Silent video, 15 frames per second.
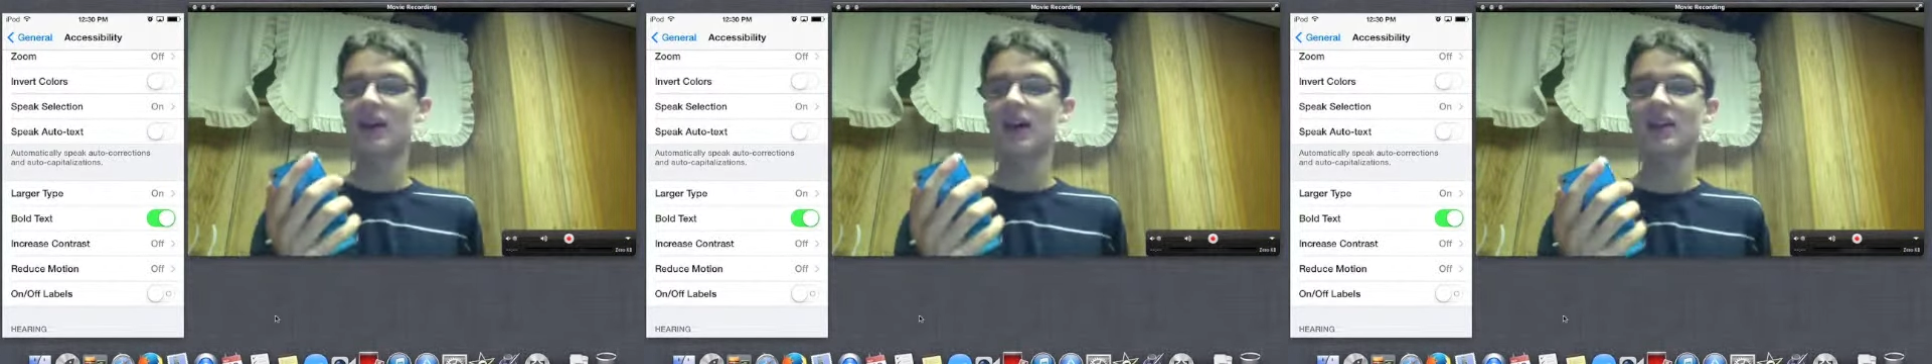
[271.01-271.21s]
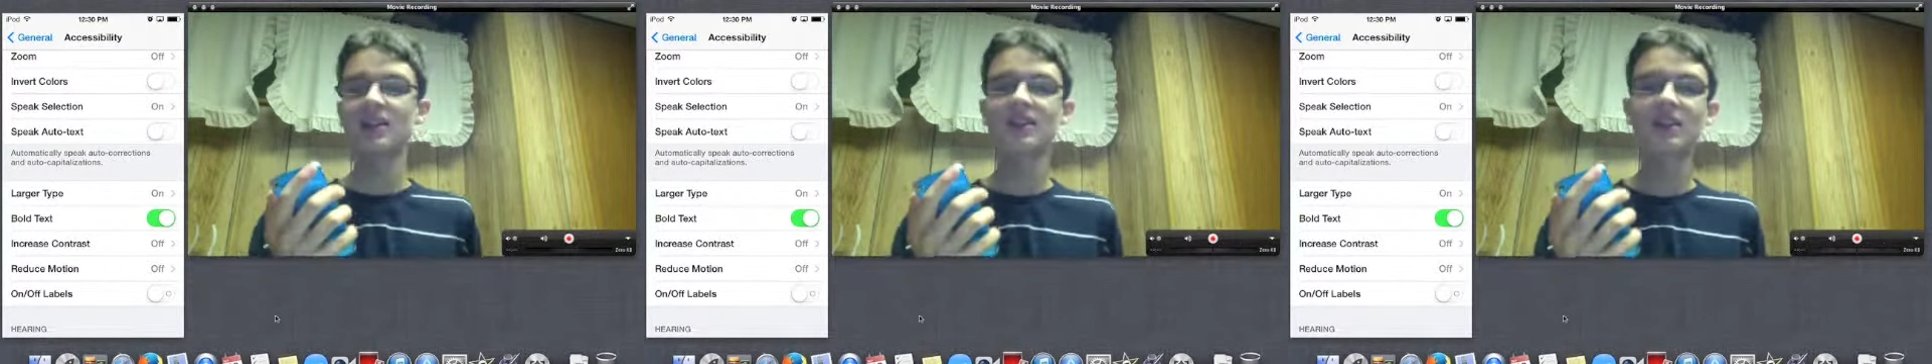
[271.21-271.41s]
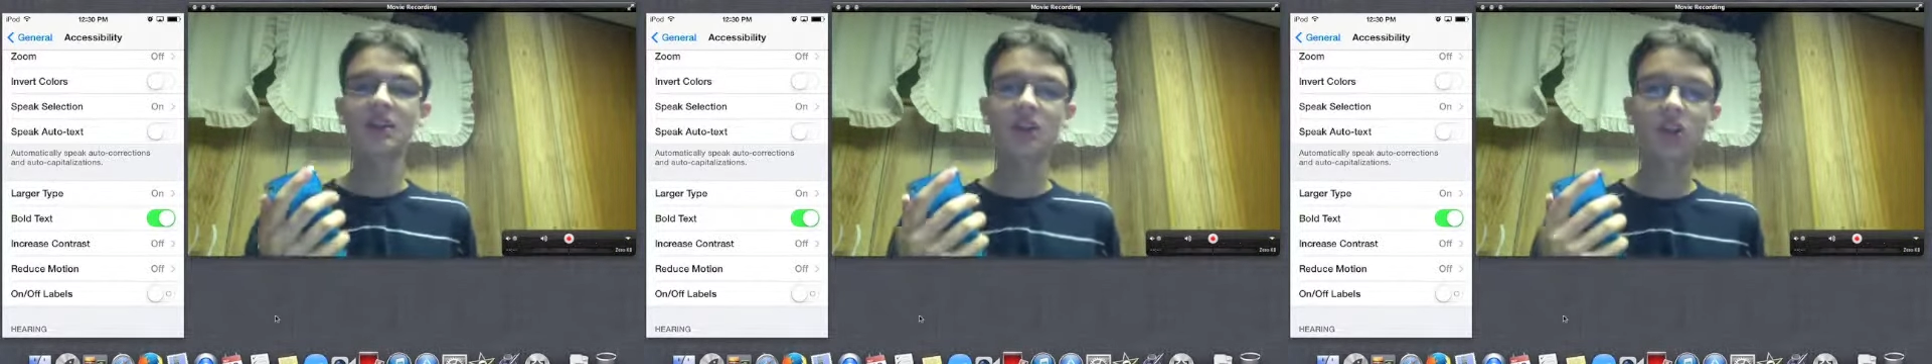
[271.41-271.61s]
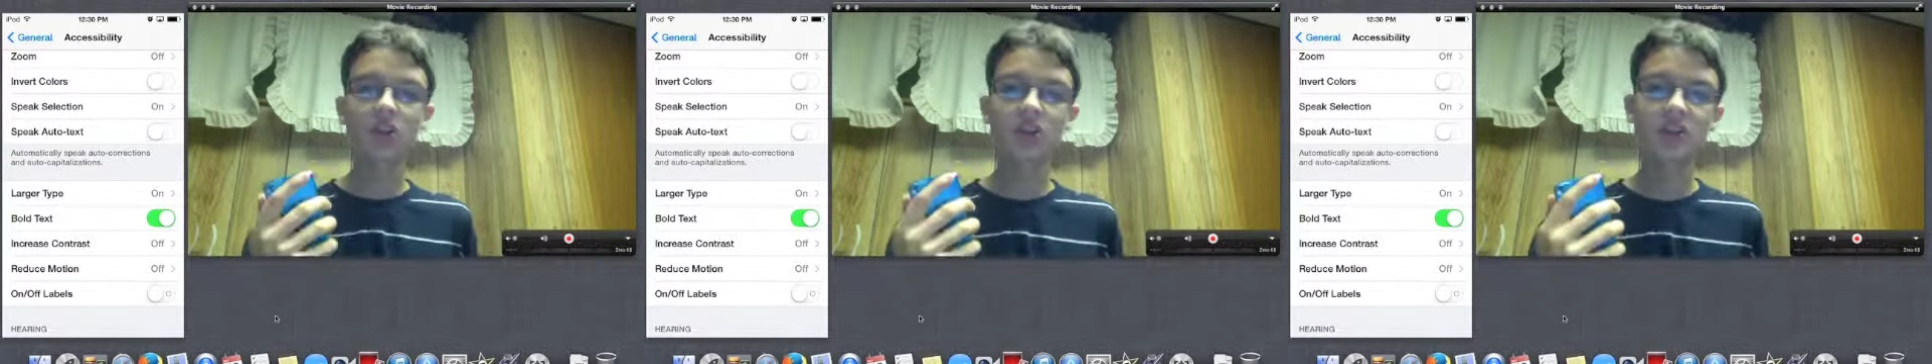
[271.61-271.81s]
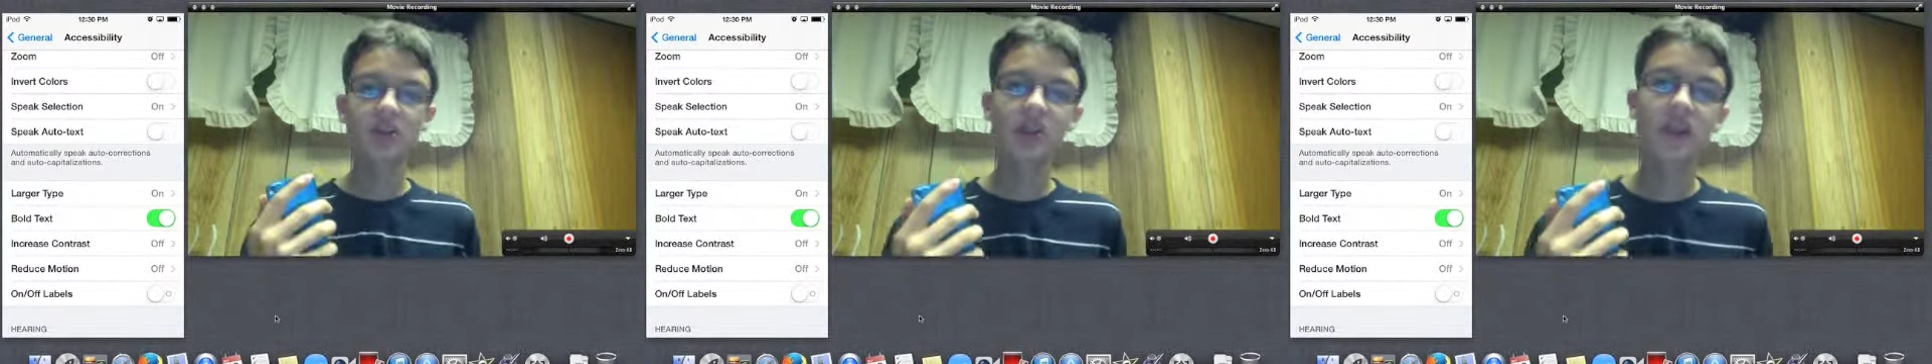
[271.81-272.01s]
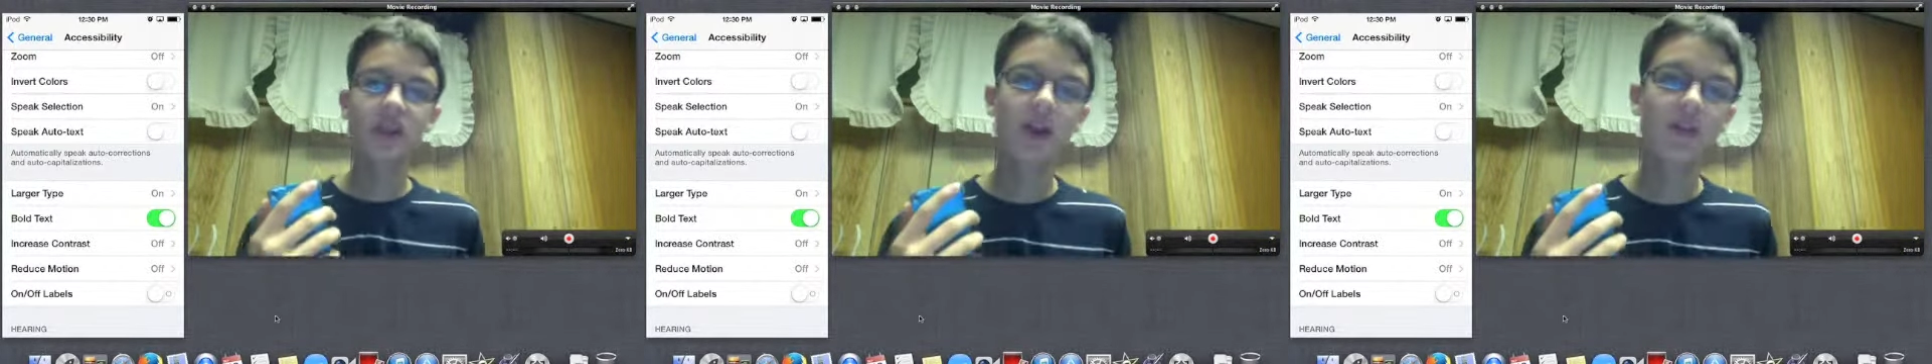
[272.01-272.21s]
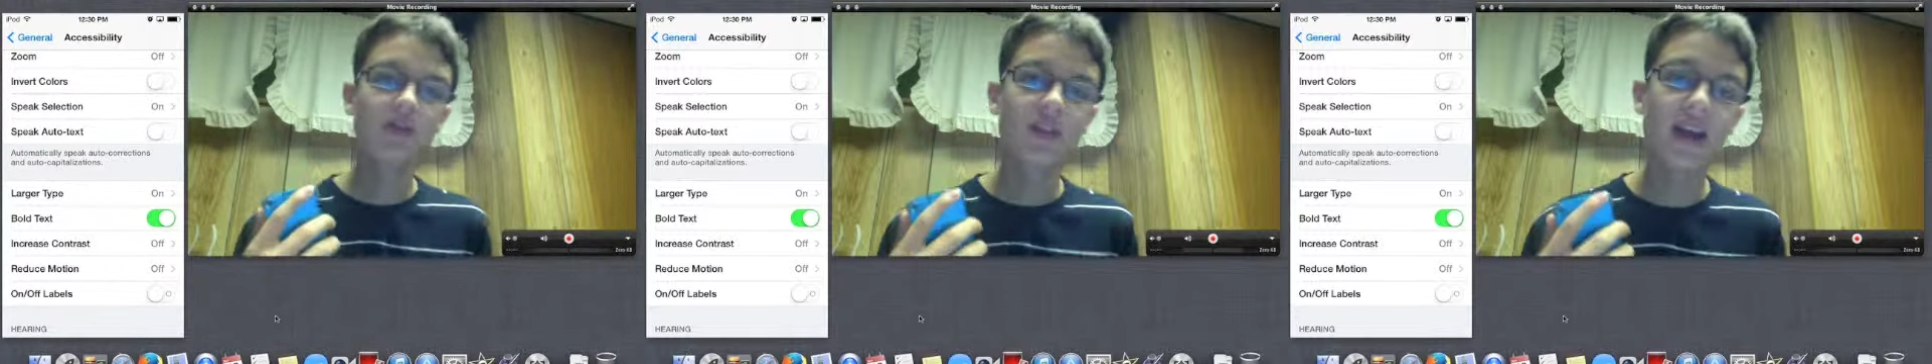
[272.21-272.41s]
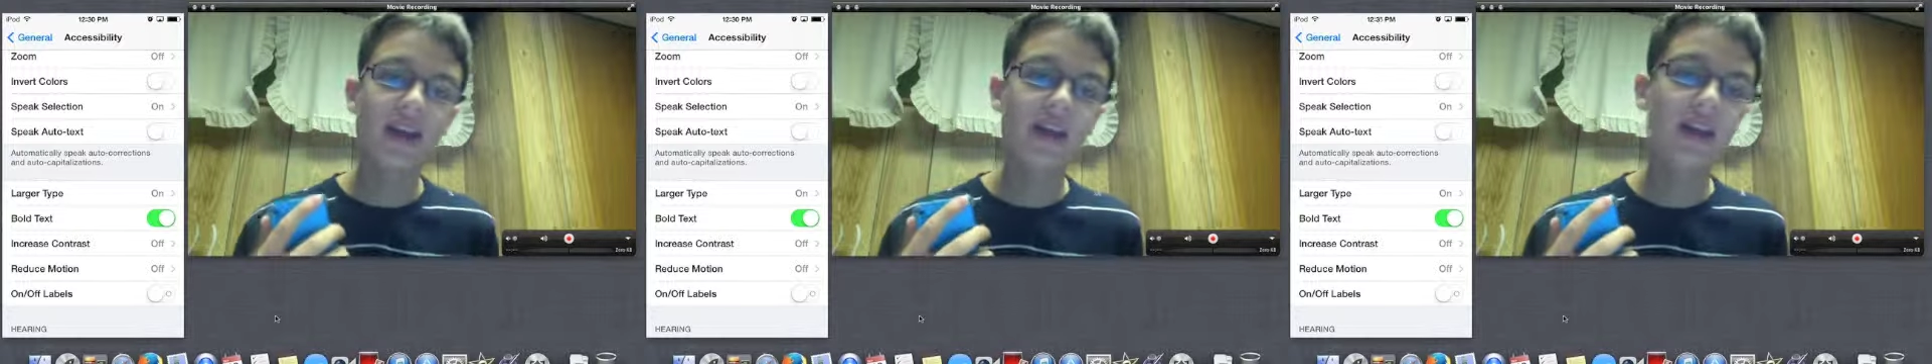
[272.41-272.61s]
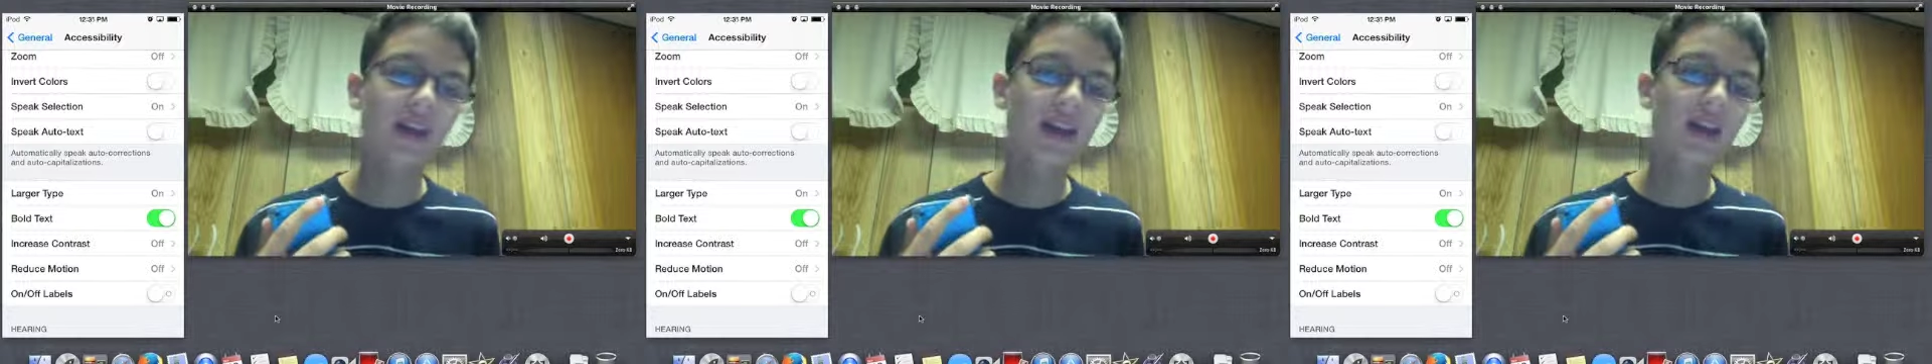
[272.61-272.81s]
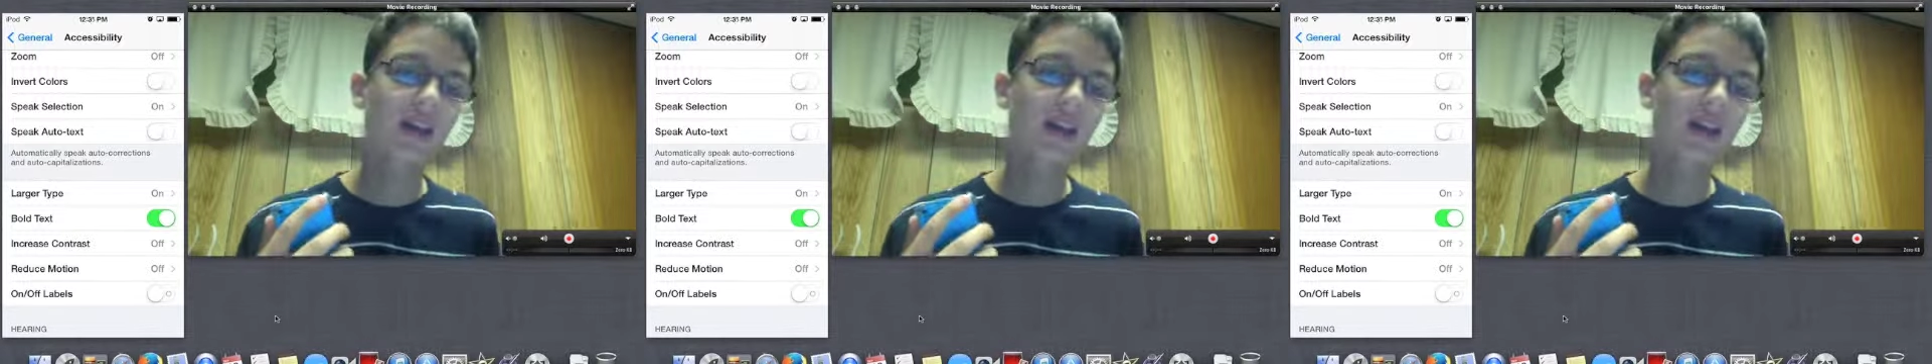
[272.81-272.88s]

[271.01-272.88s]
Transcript: think they call this like Helvetica